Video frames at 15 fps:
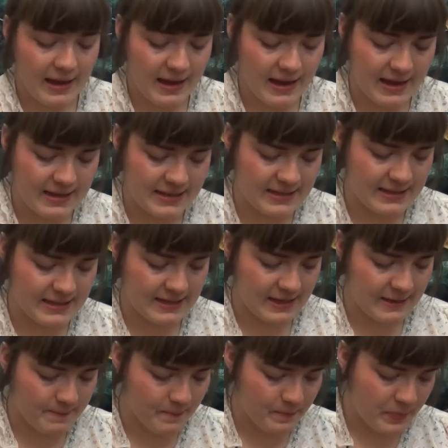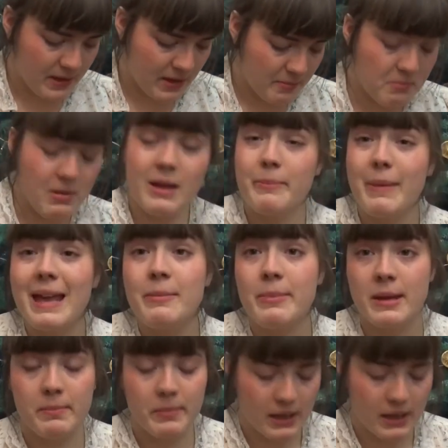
and my maybe